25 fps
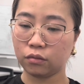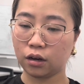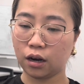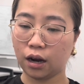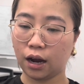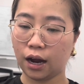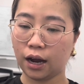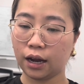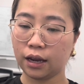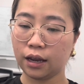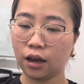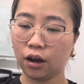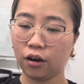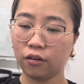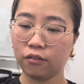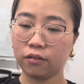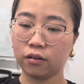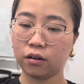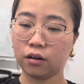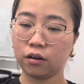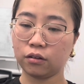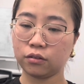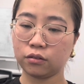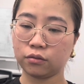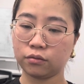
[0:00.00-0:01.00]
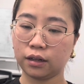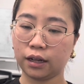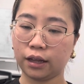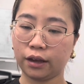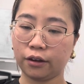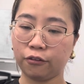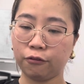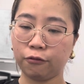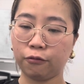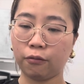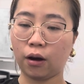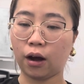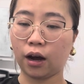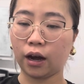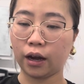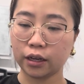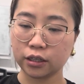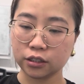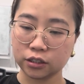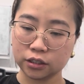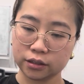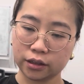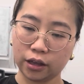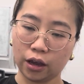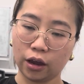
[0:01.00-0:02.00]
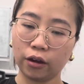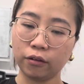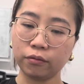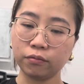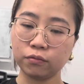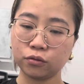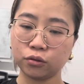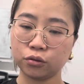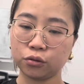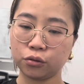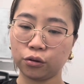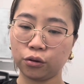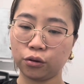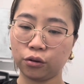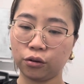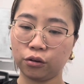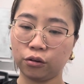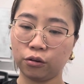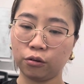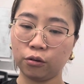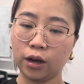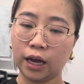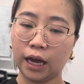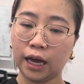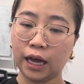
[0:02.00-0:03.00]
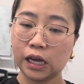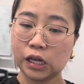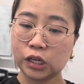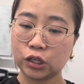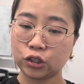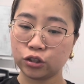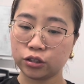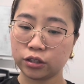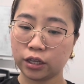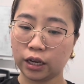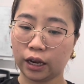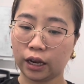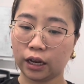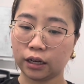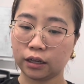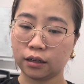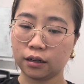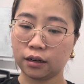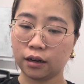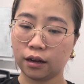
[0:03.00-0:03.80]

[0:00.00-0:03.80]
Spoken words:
I have a like 5 steps to test